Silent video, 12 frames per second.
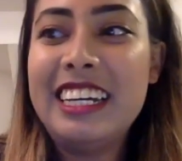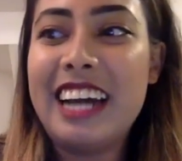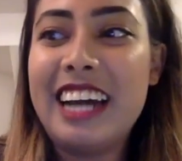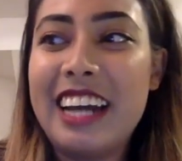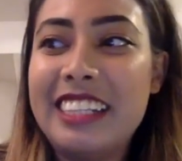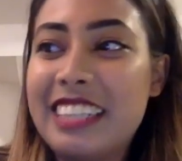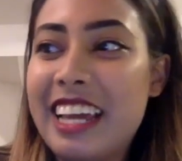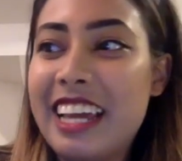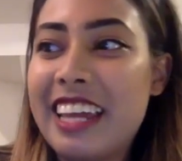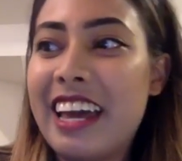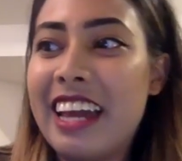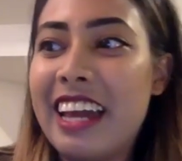I'd say
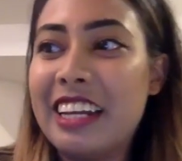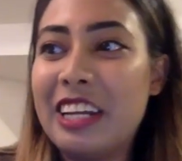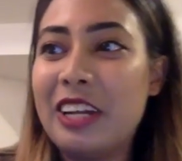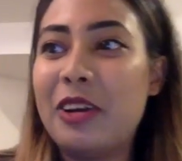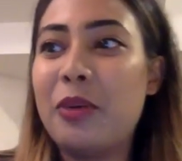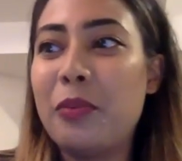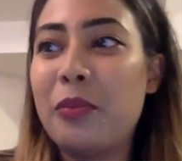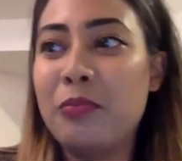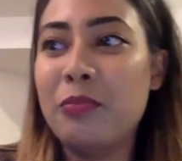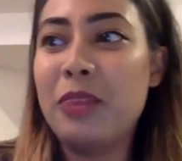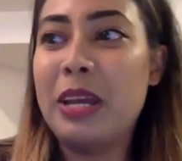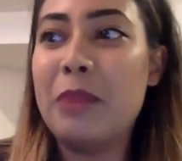that, you know,
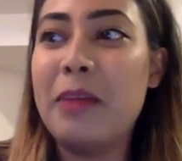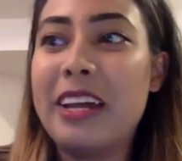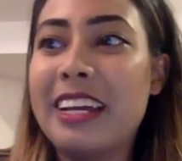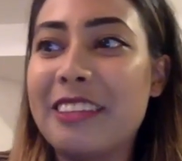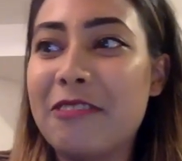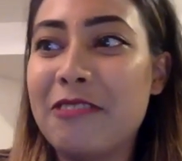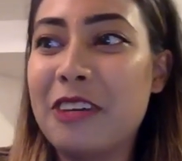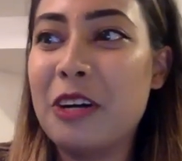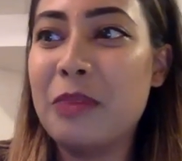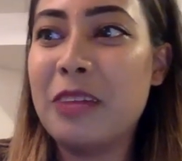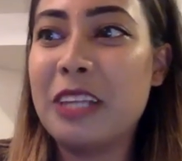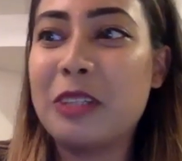in making the
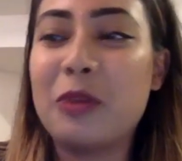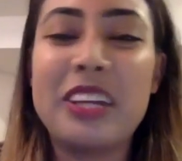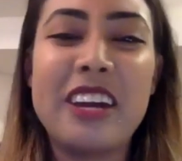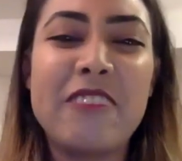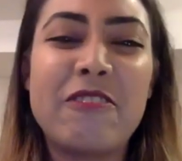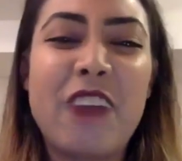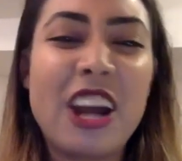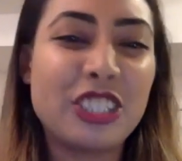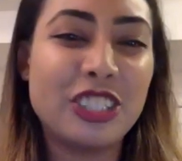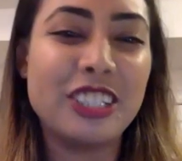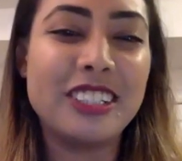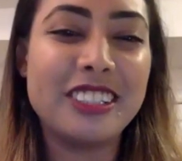film, that's only a
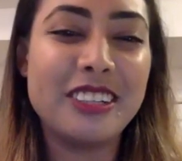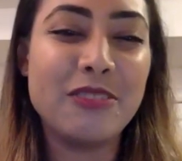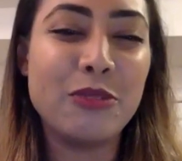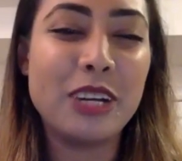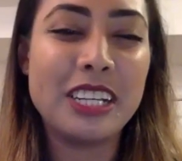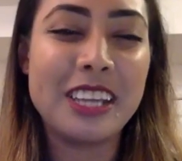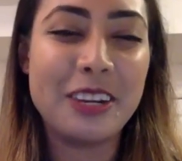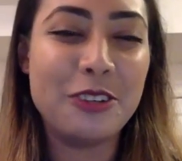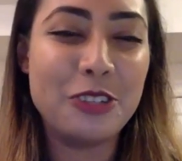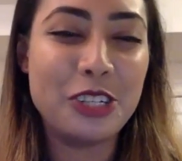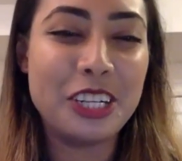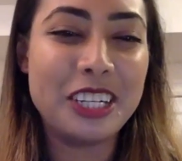fraction of what his
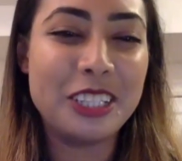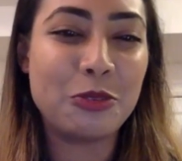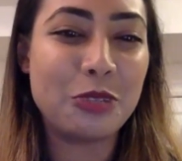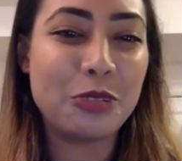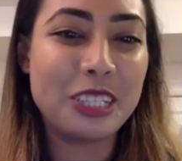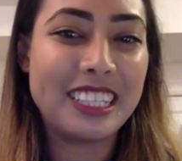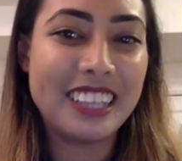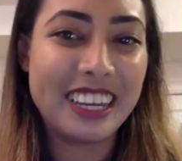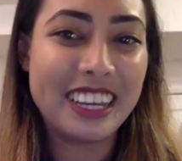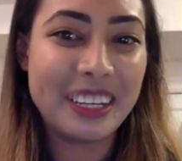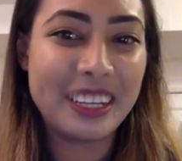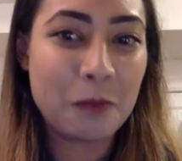energy is really
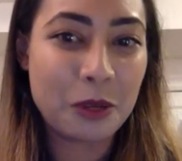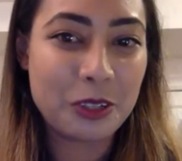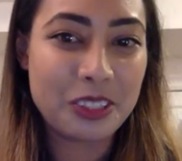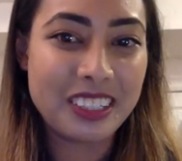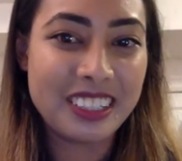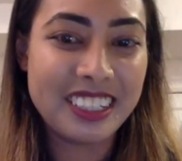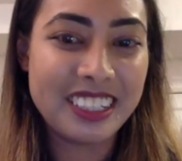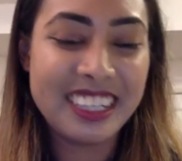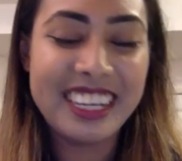like in person.